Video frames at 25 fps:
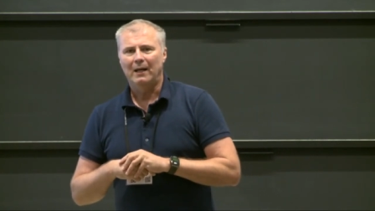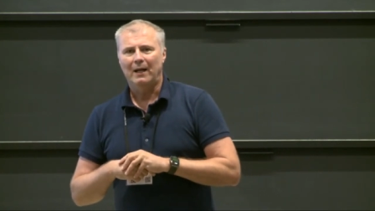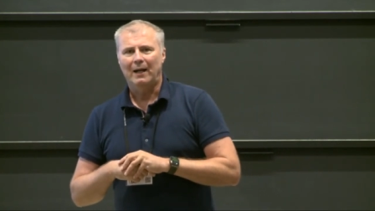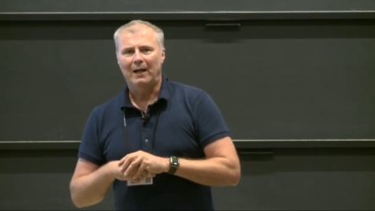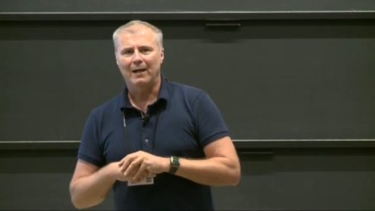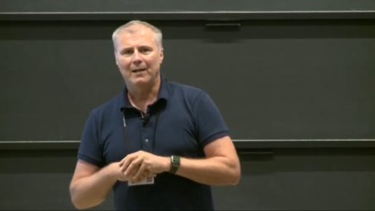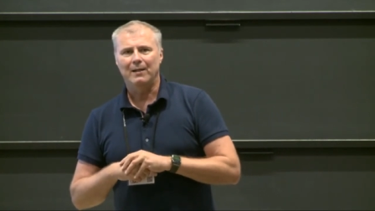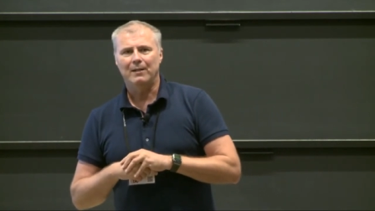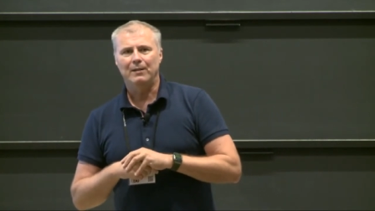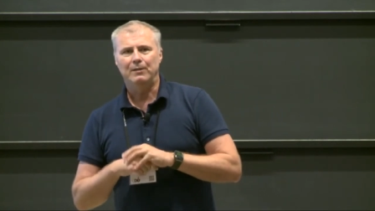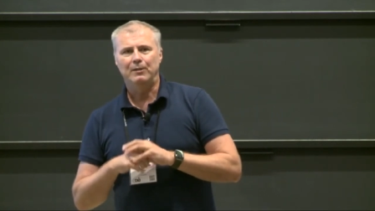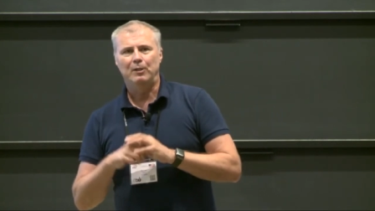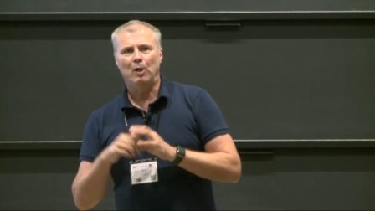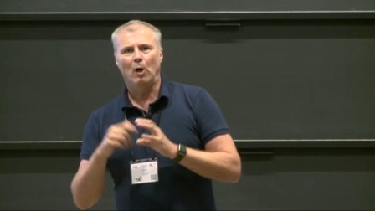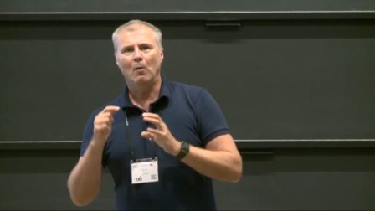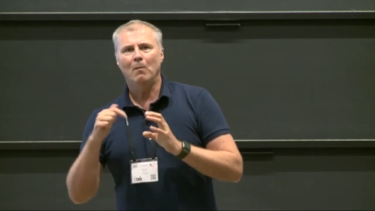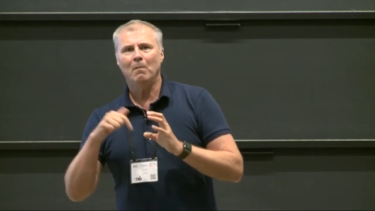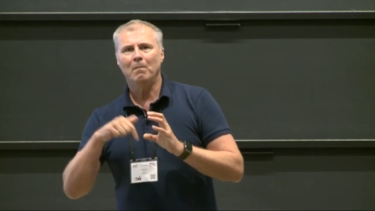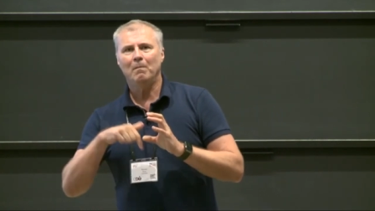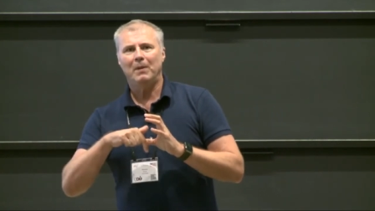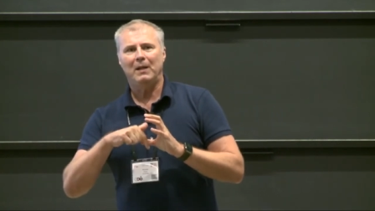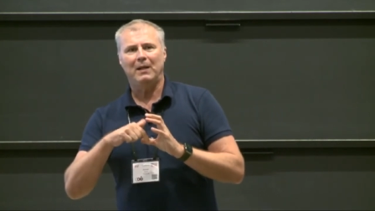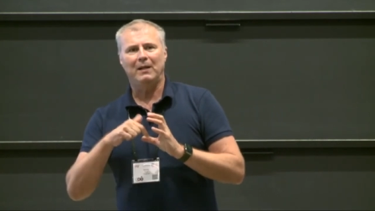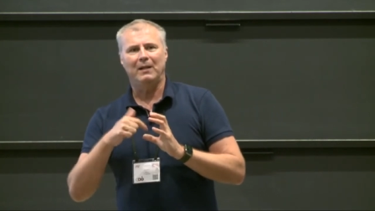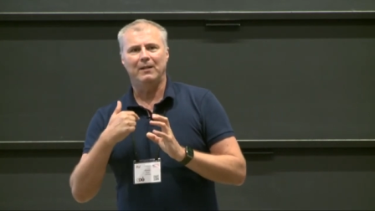I
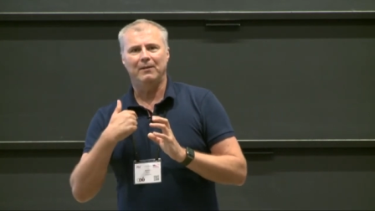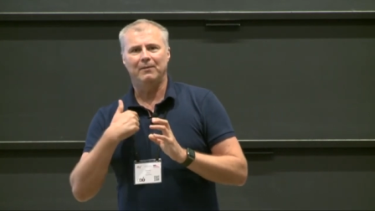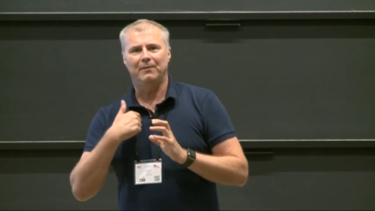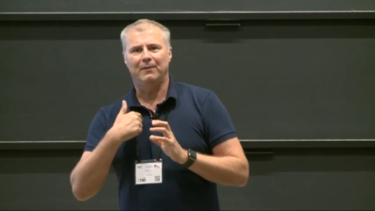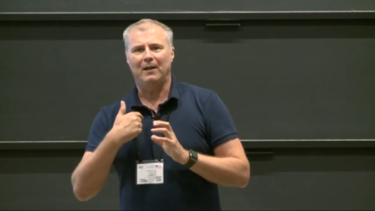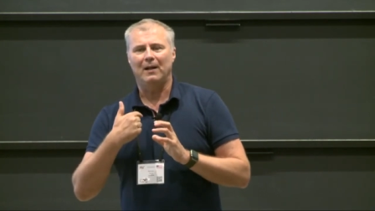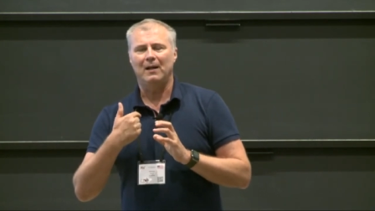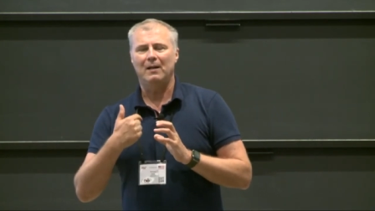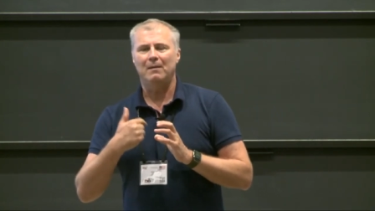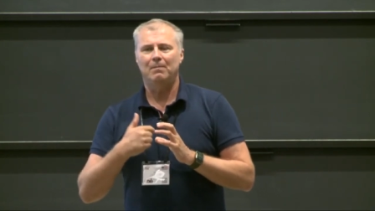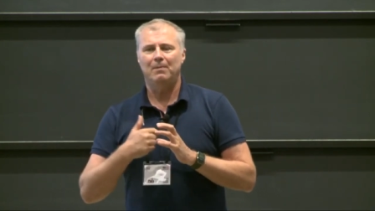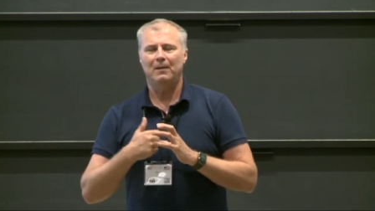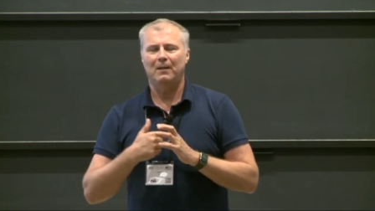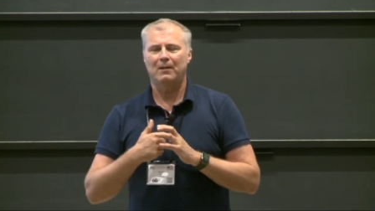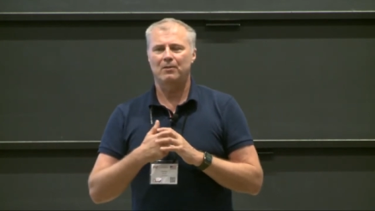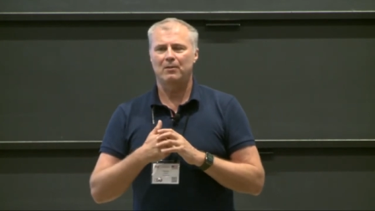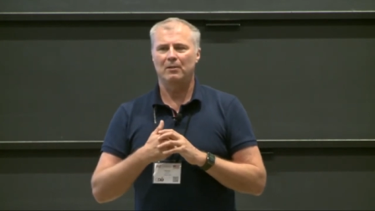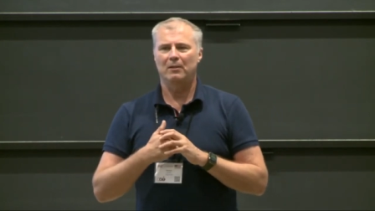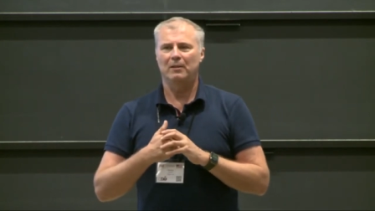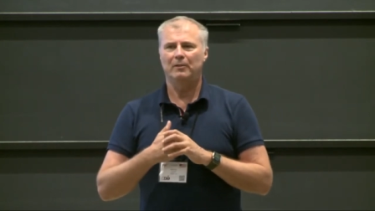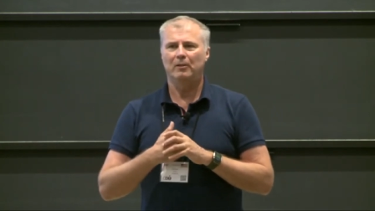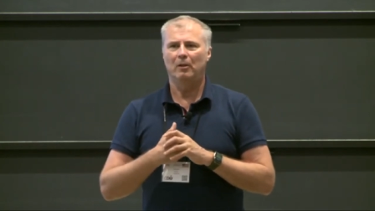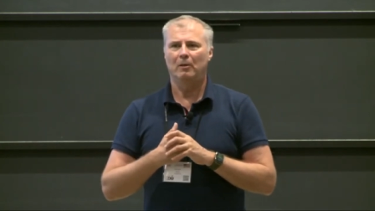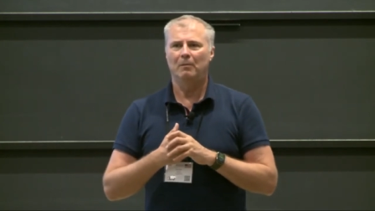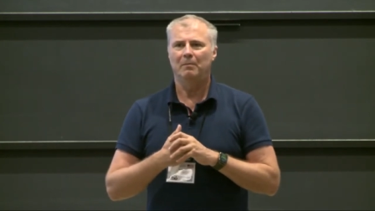
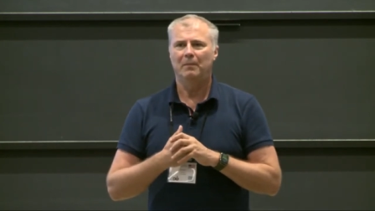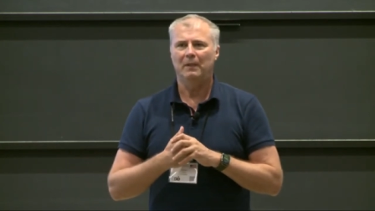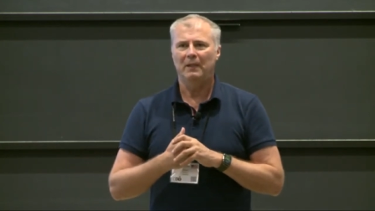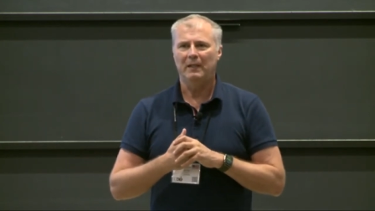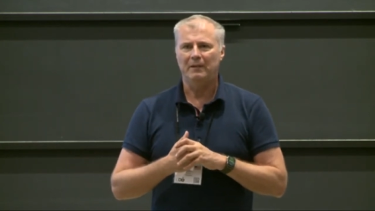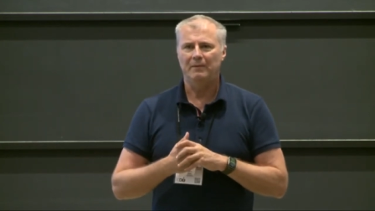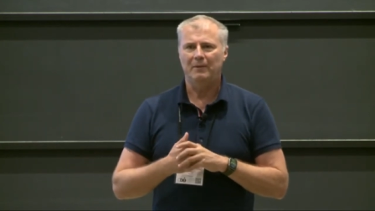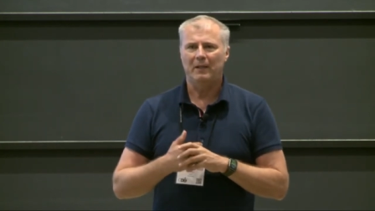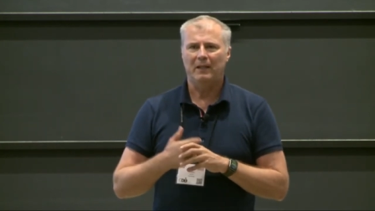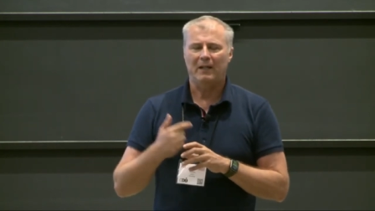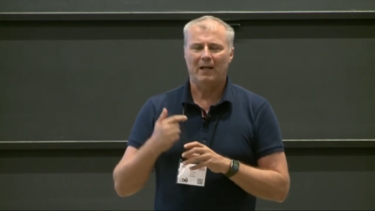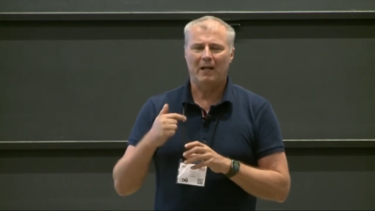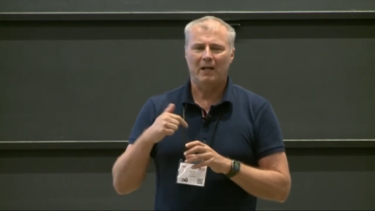personally don't believe that